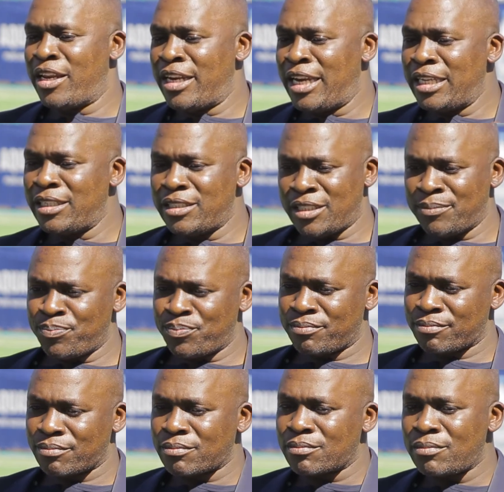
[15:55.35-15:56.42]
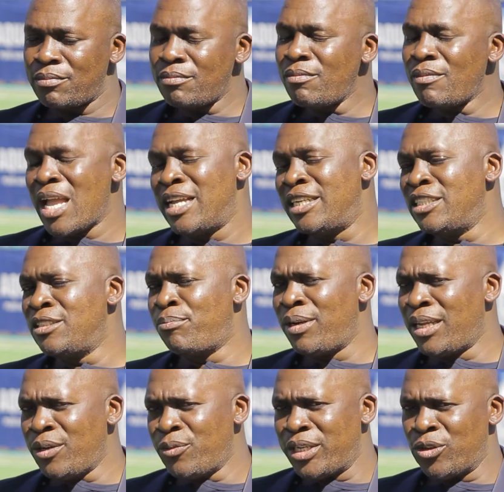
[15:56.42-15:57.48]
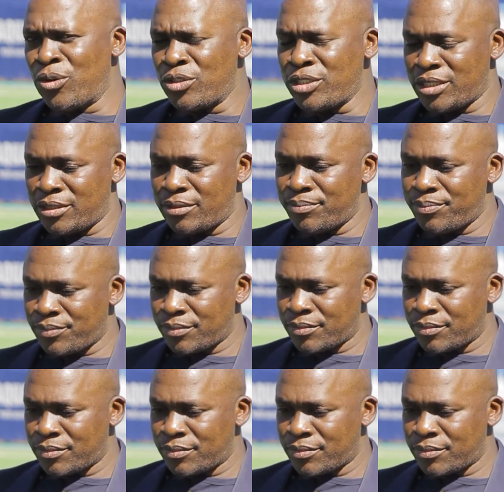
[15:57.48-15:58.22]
ended. I did play, we lost.